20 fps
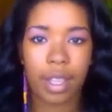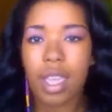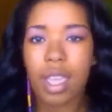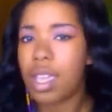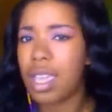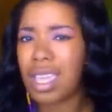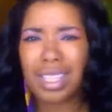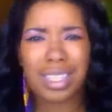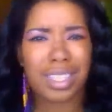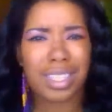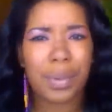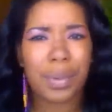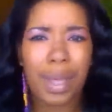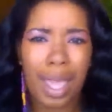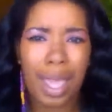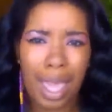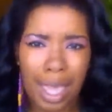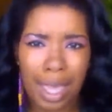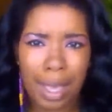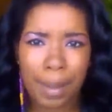it's
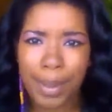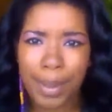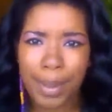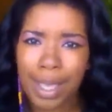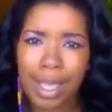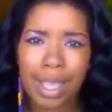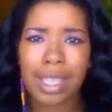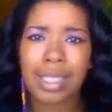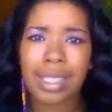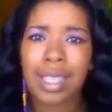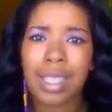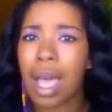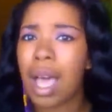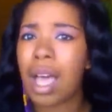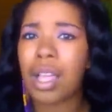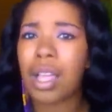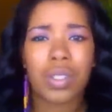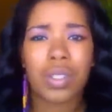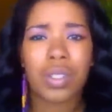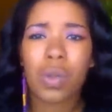okay because I'll